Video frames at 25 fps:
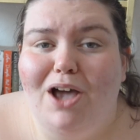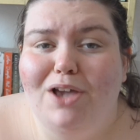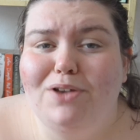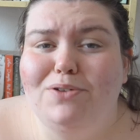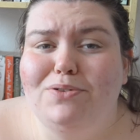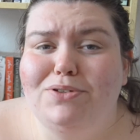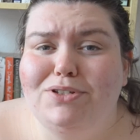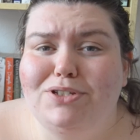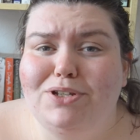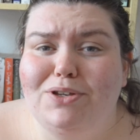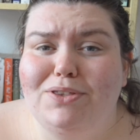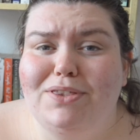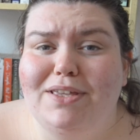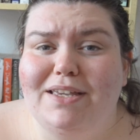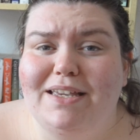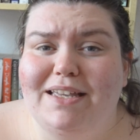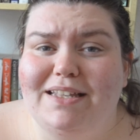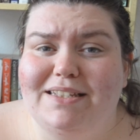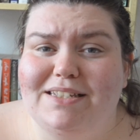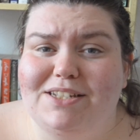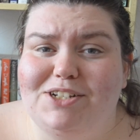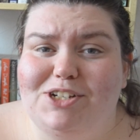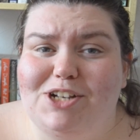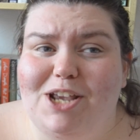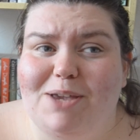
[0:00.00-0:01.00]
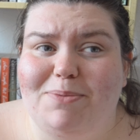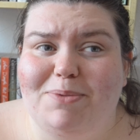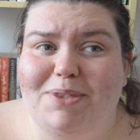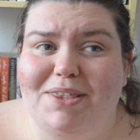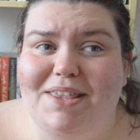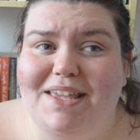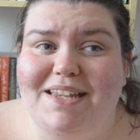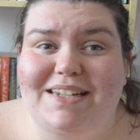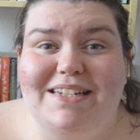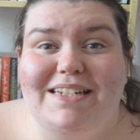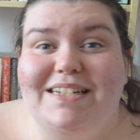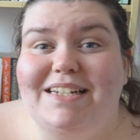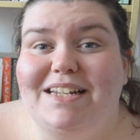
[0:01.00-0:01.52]
I also think it's a shame that
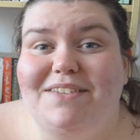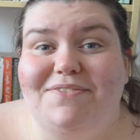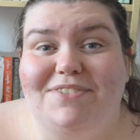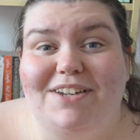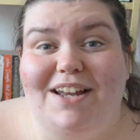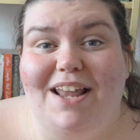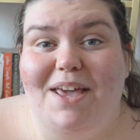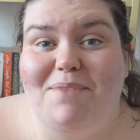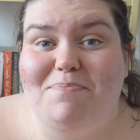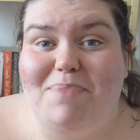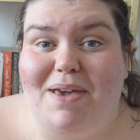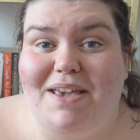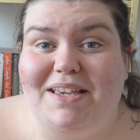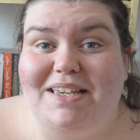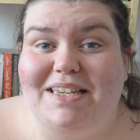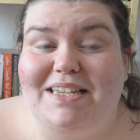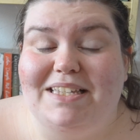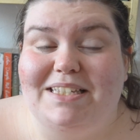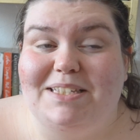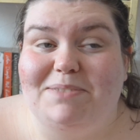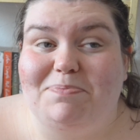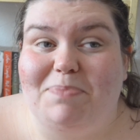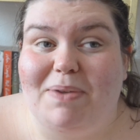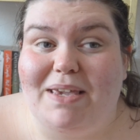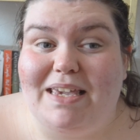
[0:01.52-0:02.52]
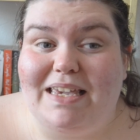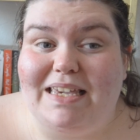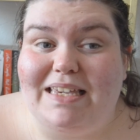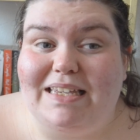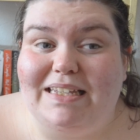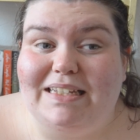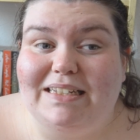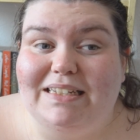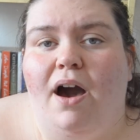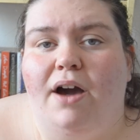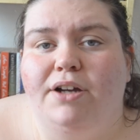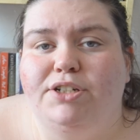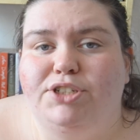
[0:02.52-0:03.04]
they didn't even let Peggy
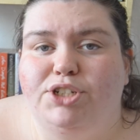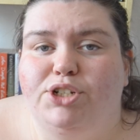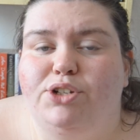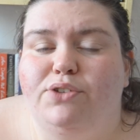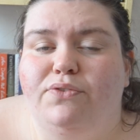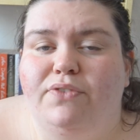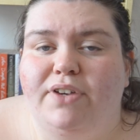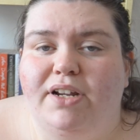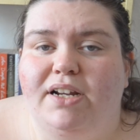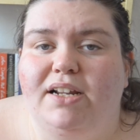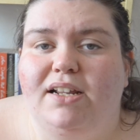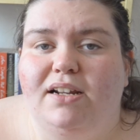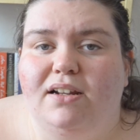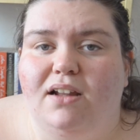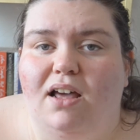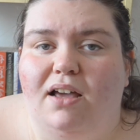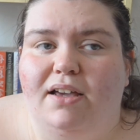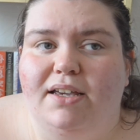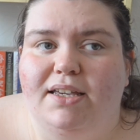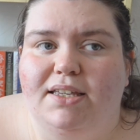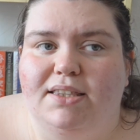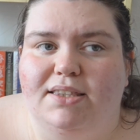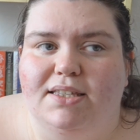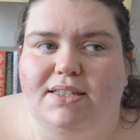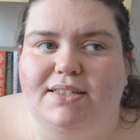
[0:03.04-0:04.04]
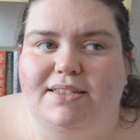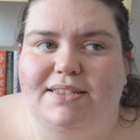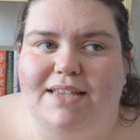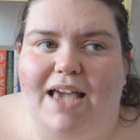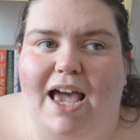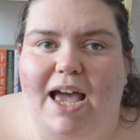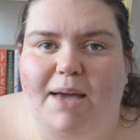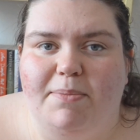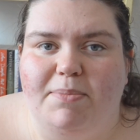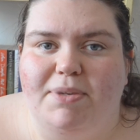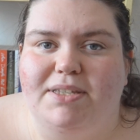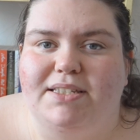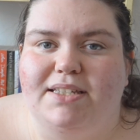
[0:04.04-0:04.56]
speak. I do really like that
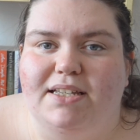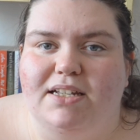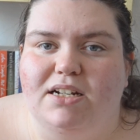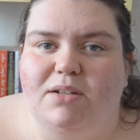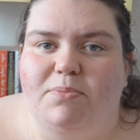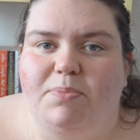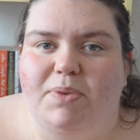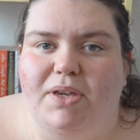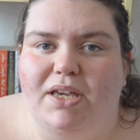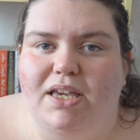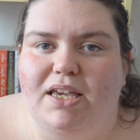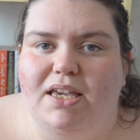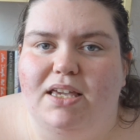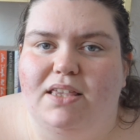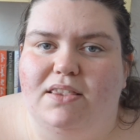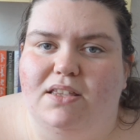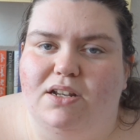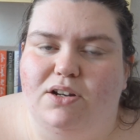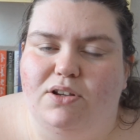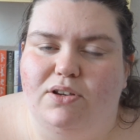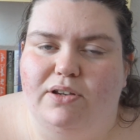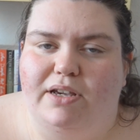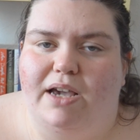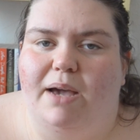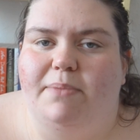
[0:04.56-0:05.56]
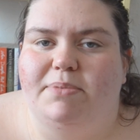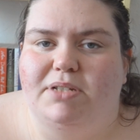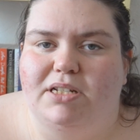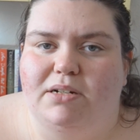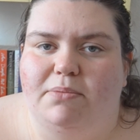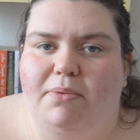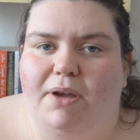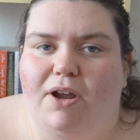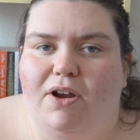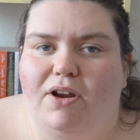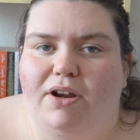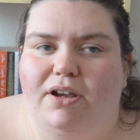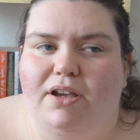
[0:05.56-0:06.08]
Sam is going to be the new Captain
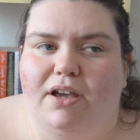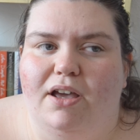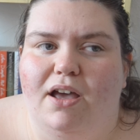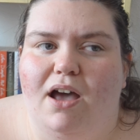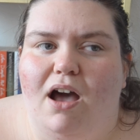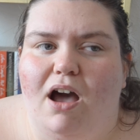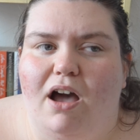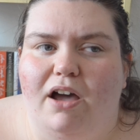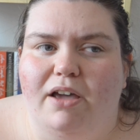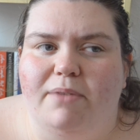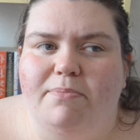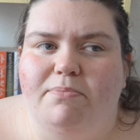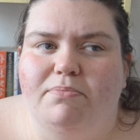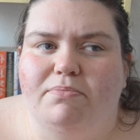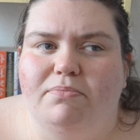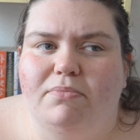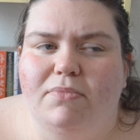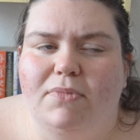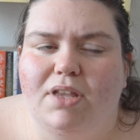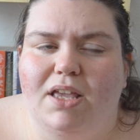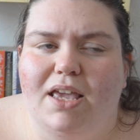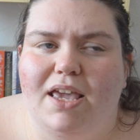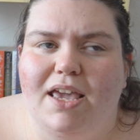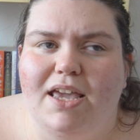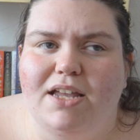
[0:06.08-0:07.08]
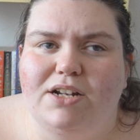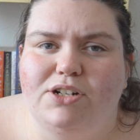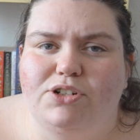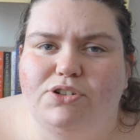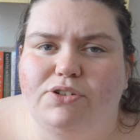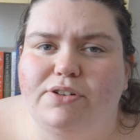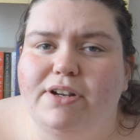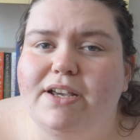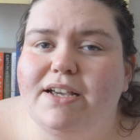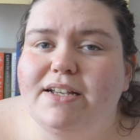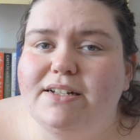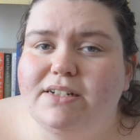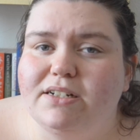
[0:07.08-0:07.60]
America. I'm
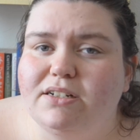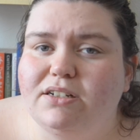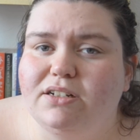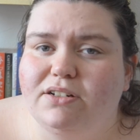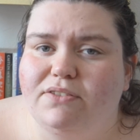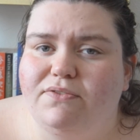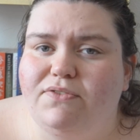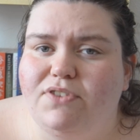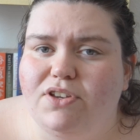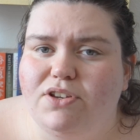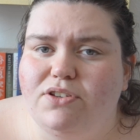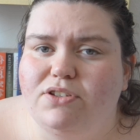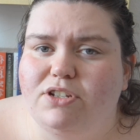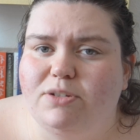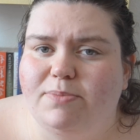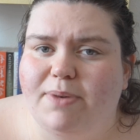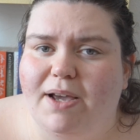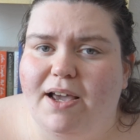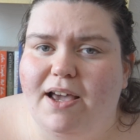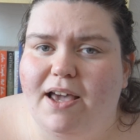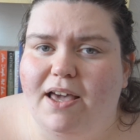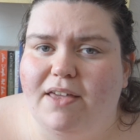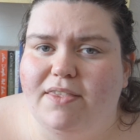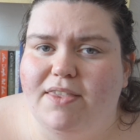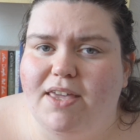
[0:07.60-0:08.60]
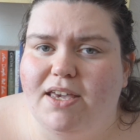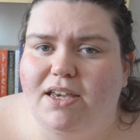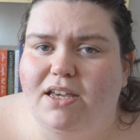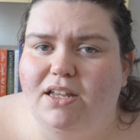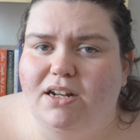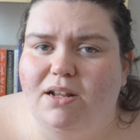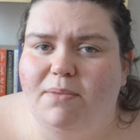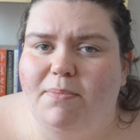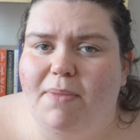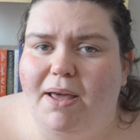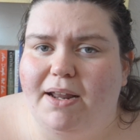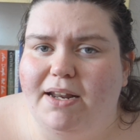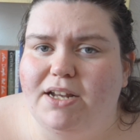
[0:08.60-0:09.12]
intrigued and confused about how they're going
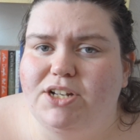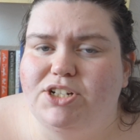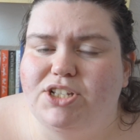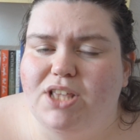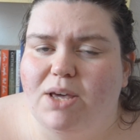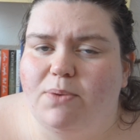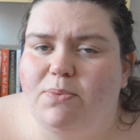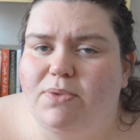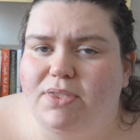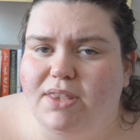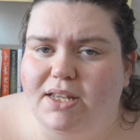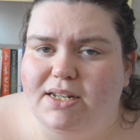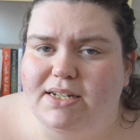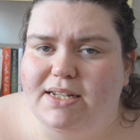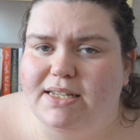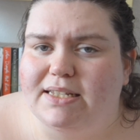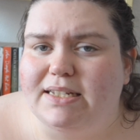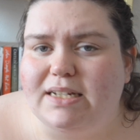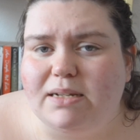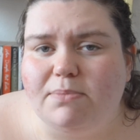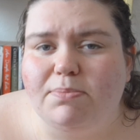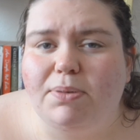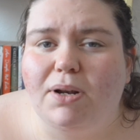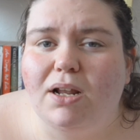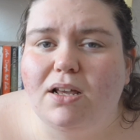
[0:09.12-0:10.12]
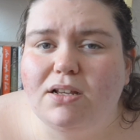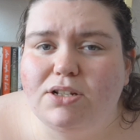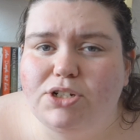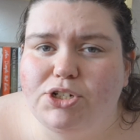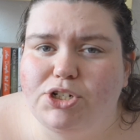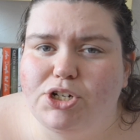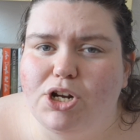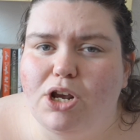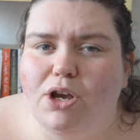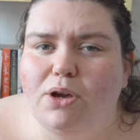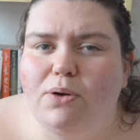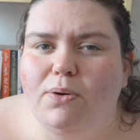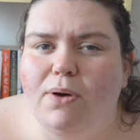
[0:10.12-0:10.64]
to manage that with the Disney Plus
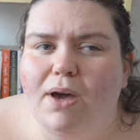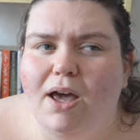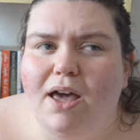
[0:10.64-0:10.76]
show